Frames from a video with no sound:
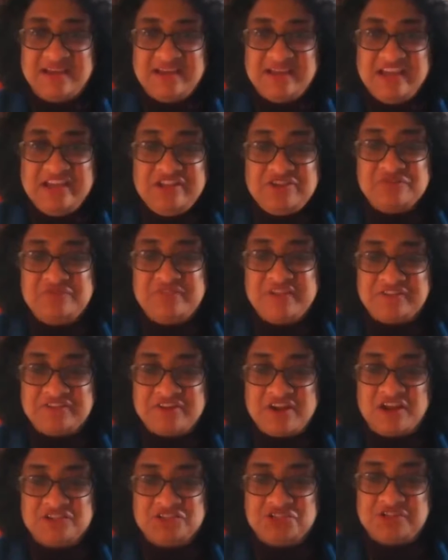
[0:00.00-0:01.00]
Each of these
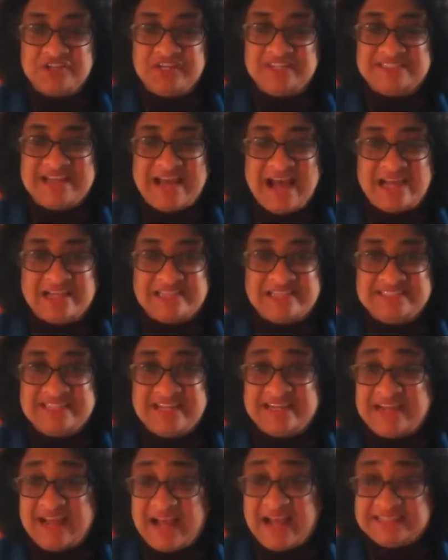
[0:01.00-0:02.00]
countries has
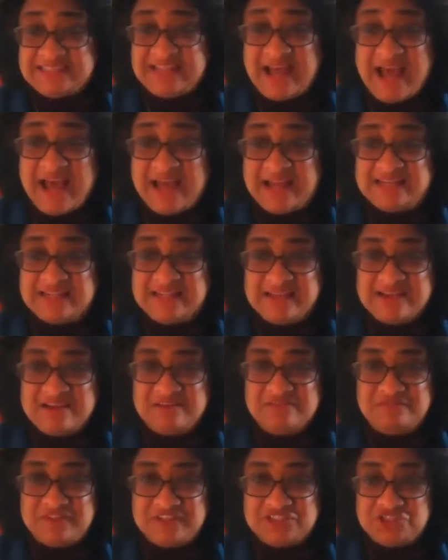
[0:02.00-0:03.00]
had
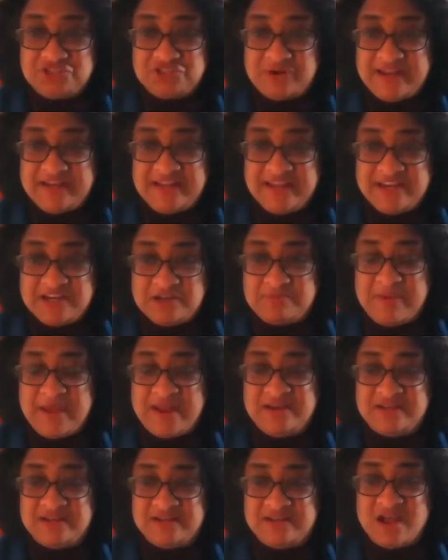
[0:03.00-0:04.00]
first-rate,
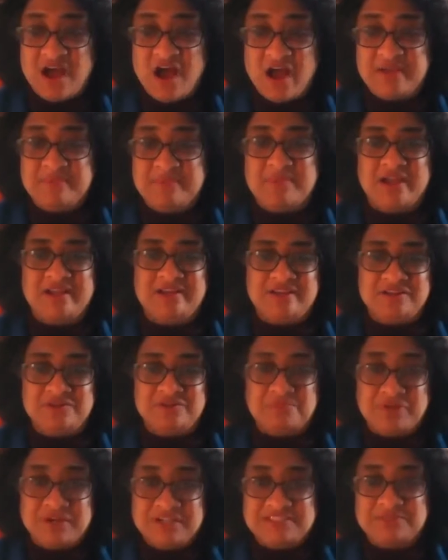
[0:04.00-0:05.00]
independent,
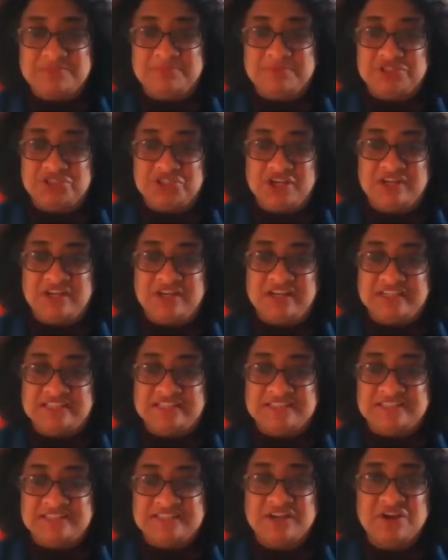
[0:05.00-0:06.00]
high-minded, principled
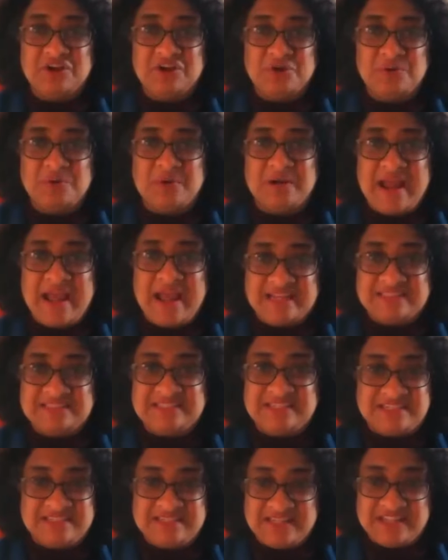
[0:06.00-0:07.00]
journalists who are
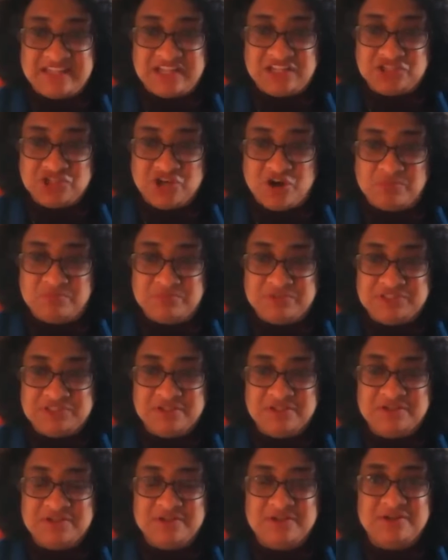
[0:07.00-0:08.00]
excellent at their jobs.
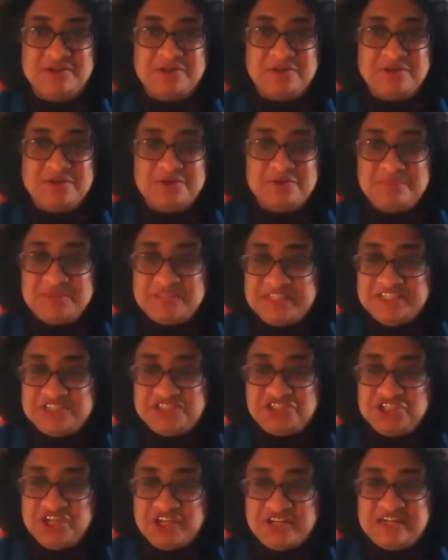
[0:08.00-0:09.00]
But these
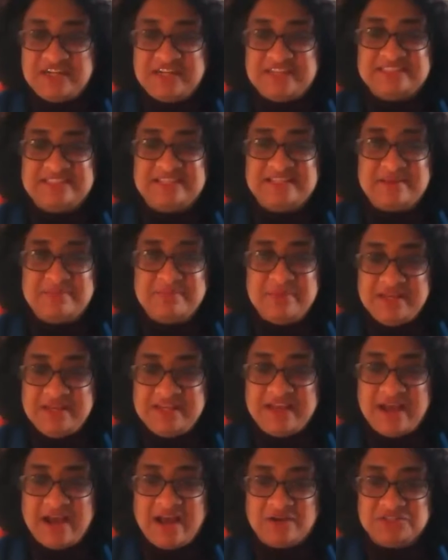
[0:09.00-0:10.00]
journalists and their
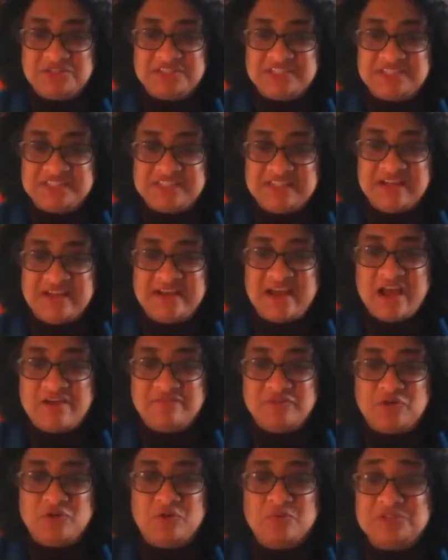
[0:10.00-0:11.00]
media houses have
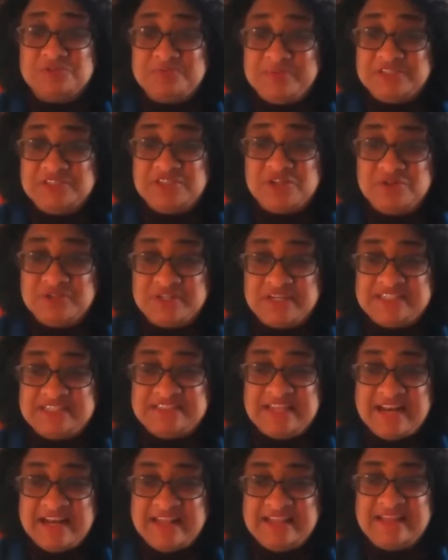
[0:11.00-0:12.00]
not always been so good at
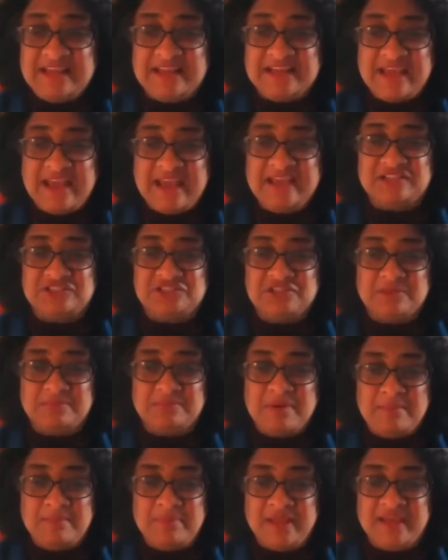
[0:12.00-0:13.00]
selling their case to the
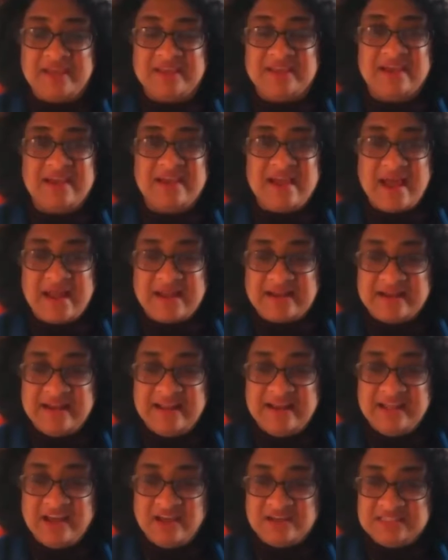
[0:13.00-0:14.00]
public, at
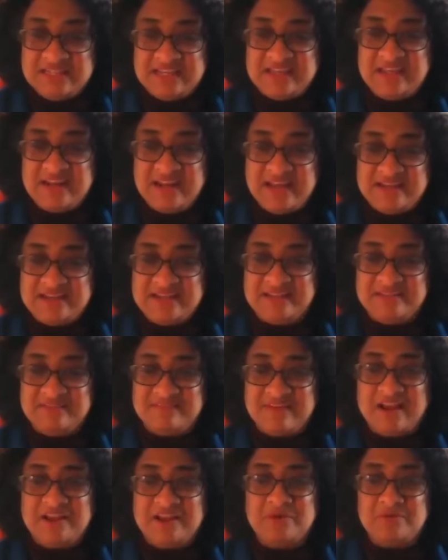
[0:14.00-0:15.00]
clearly articulating the
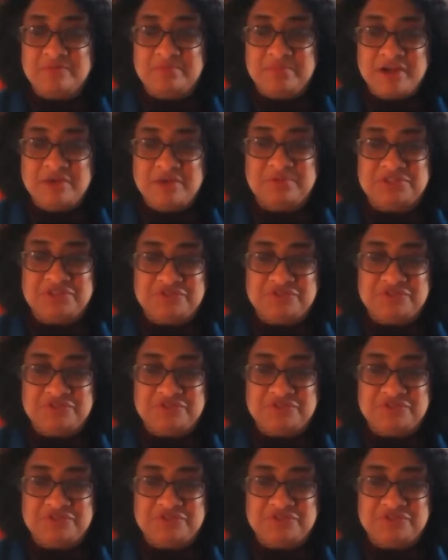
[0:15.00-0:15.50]
value and purpose